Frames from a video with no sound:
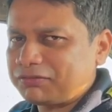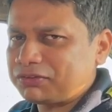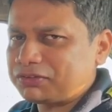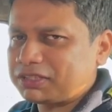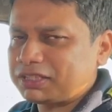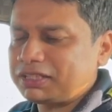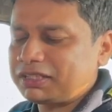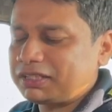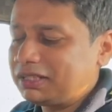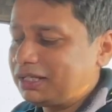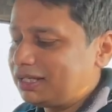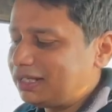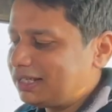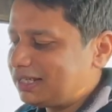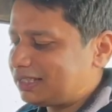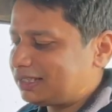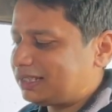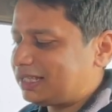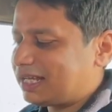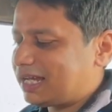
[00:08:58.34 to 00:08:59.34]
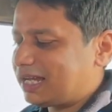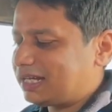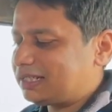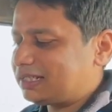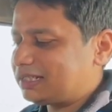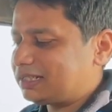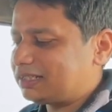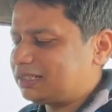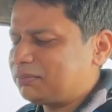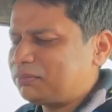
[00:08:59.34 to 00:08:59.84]
to say
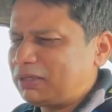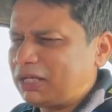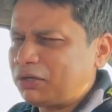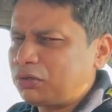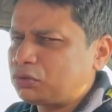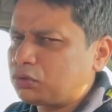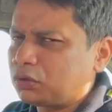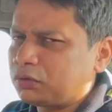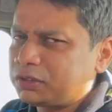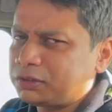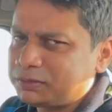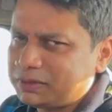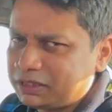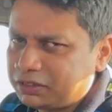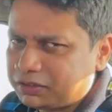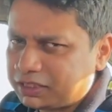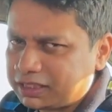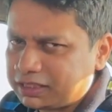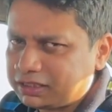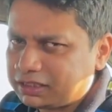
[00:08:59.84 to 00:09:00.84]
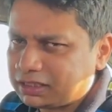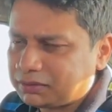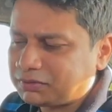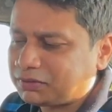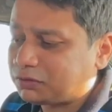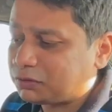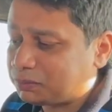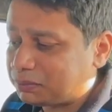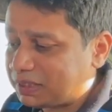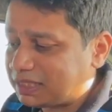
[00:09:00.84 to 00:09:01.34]
that the Baleno has always been great in terms
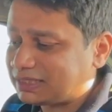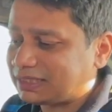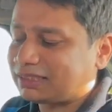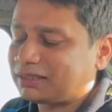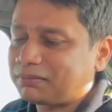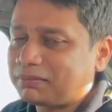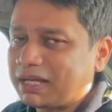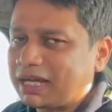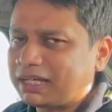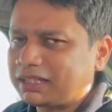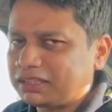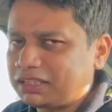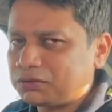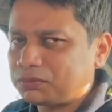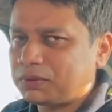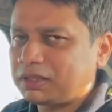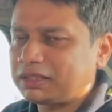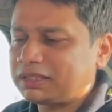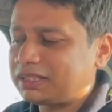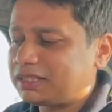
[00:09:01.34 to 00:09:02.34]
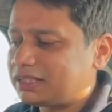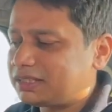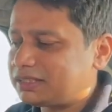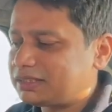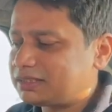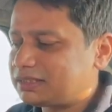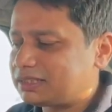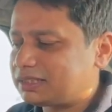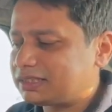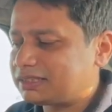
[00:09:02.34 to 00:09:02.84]
of space at the back, and this one
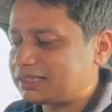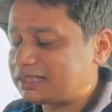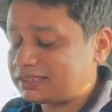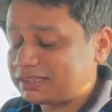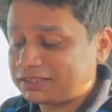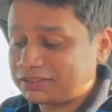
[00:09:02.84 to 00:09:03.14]
is just